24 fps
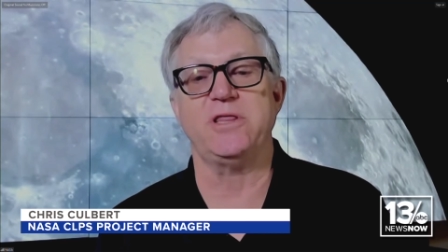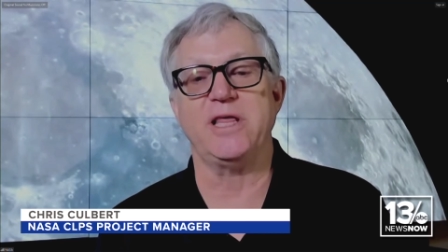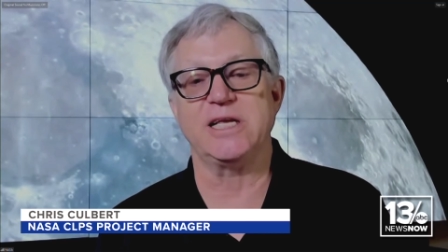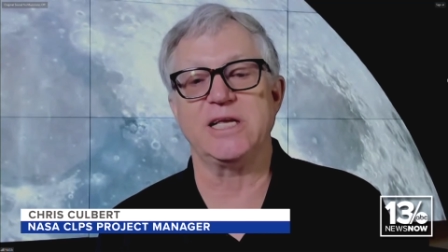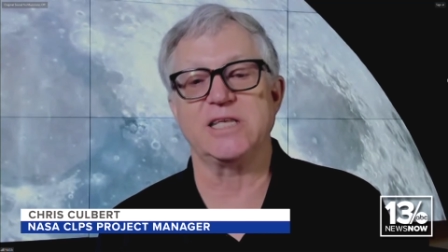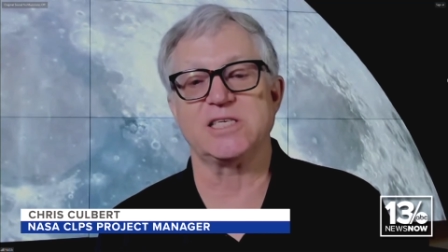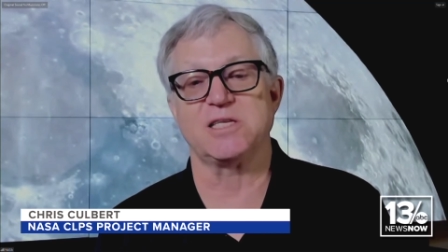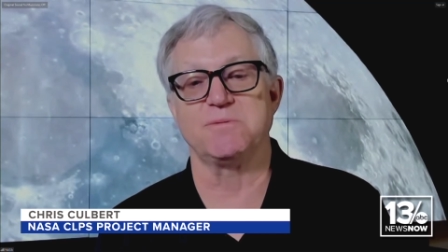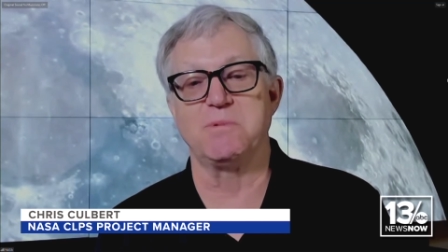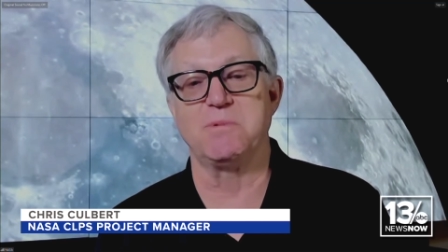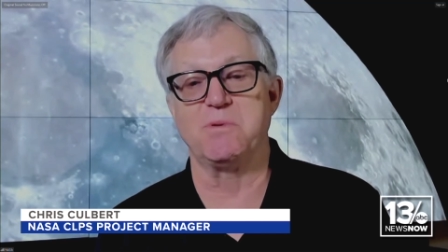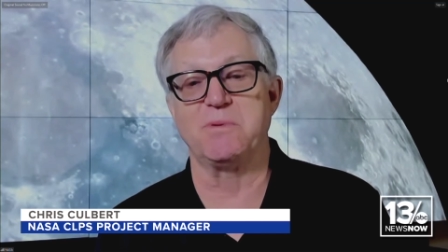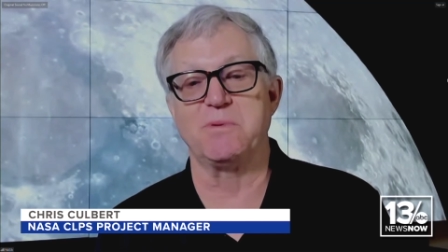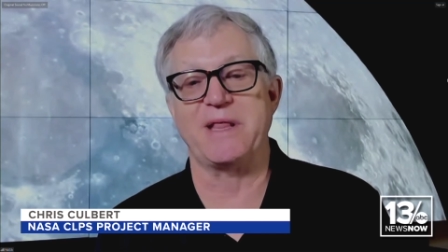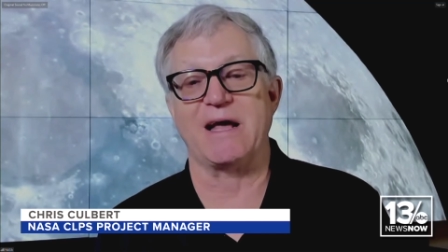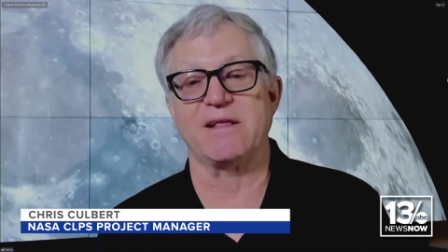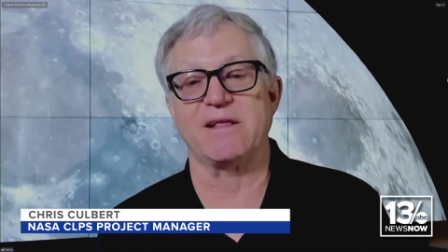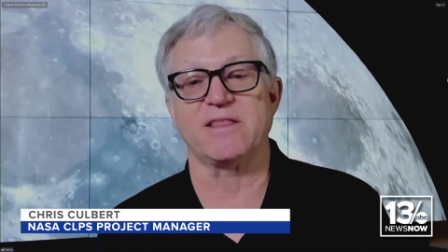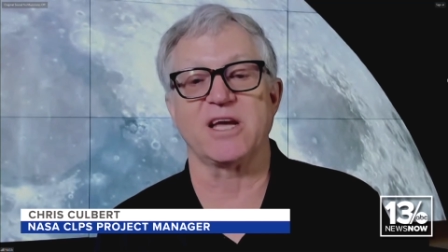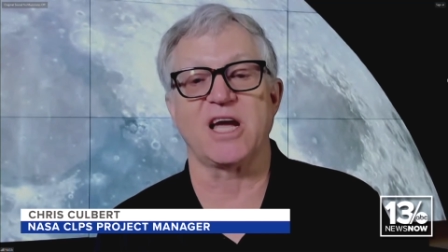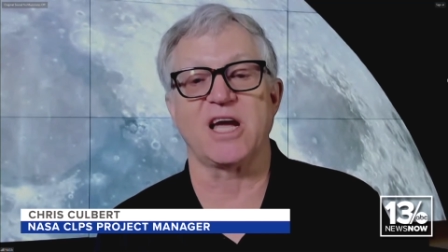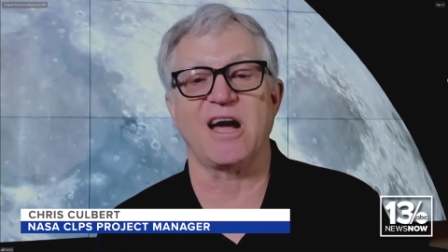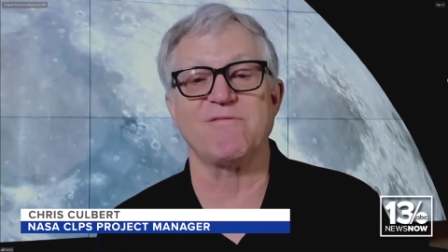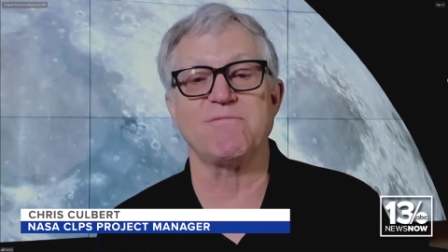things in the moon
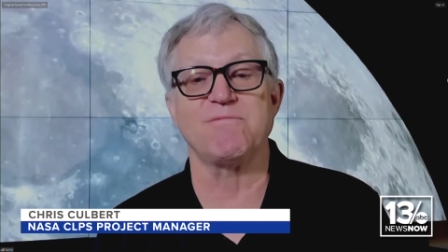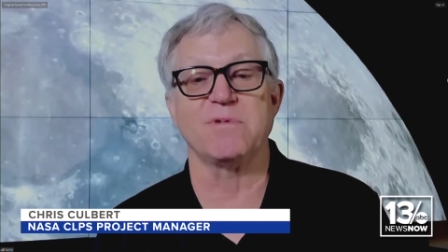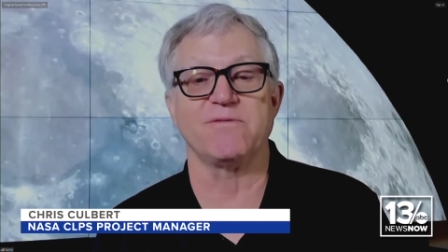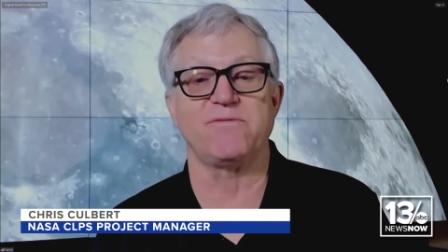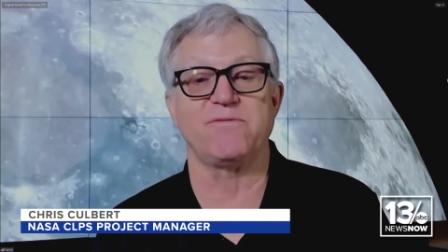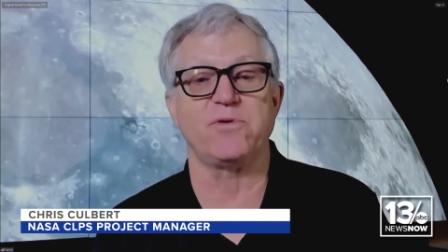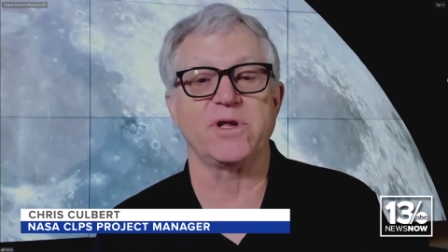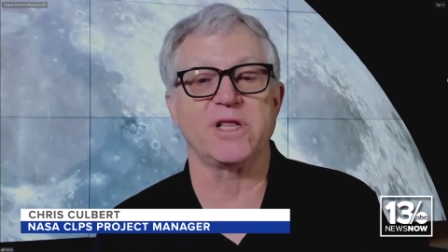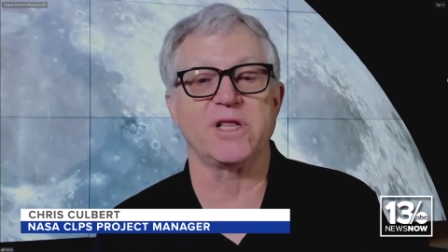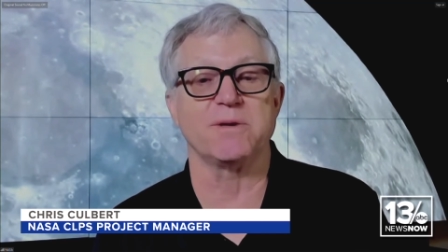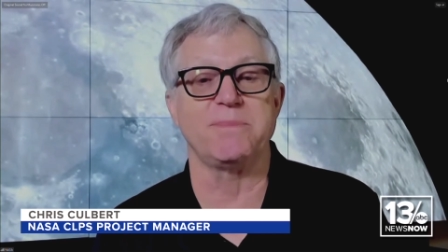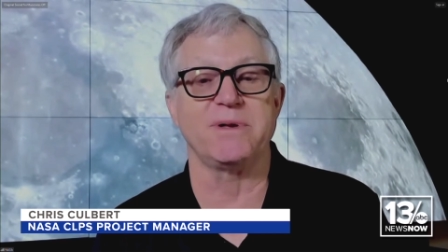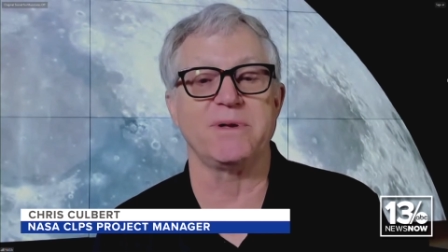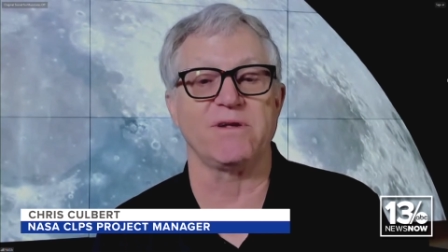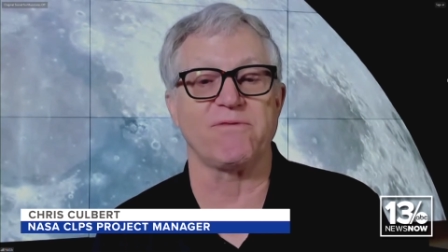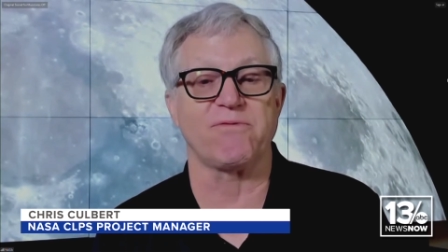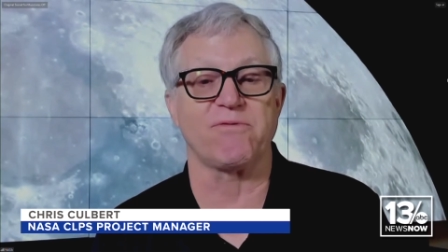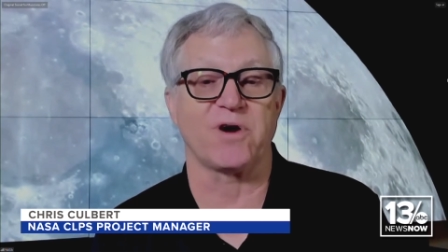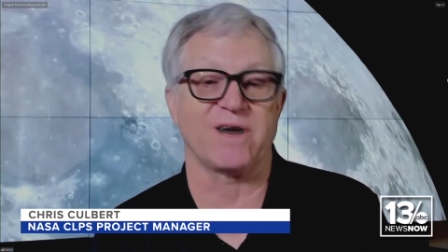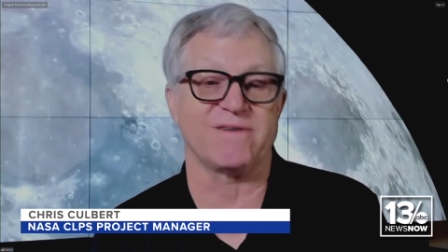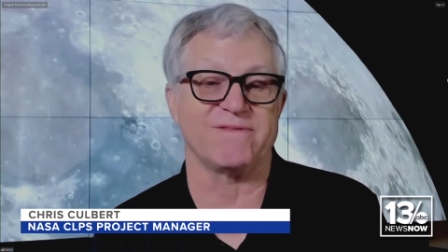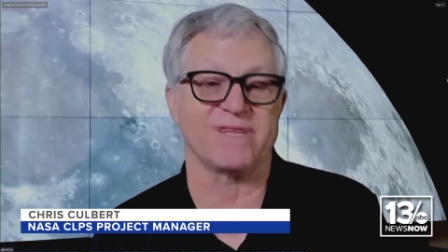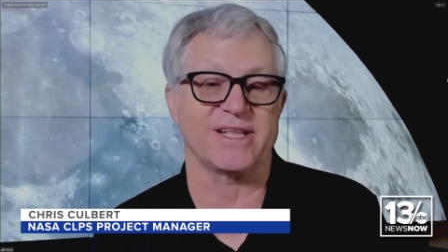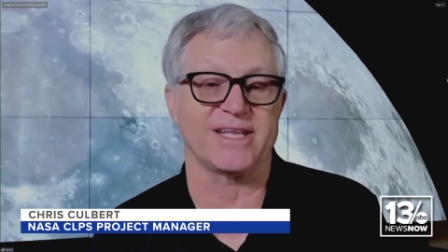without the government footing the bill
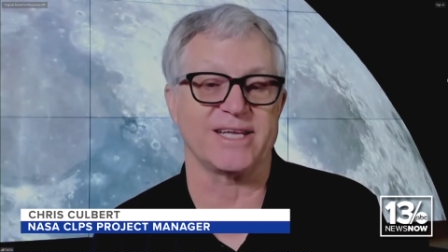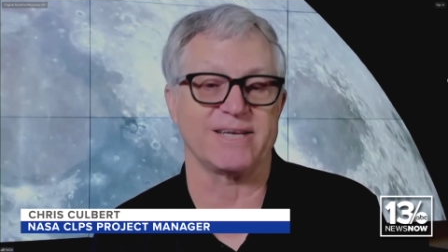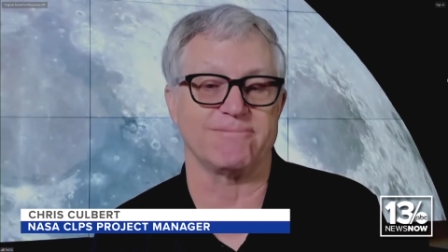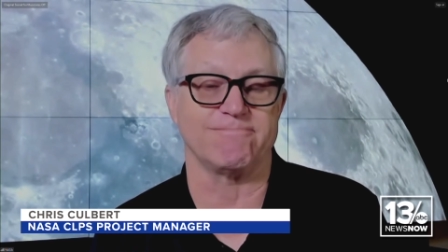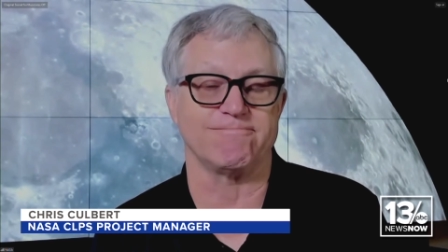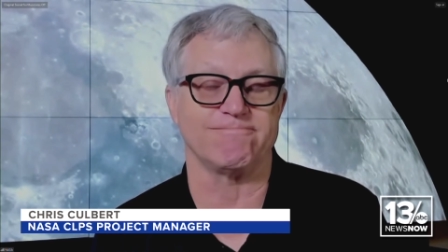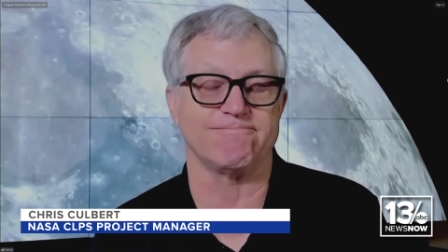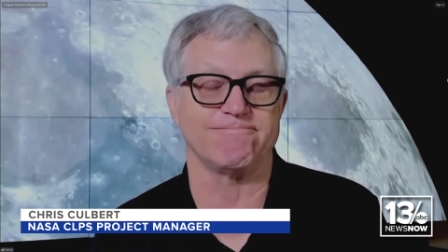for everything.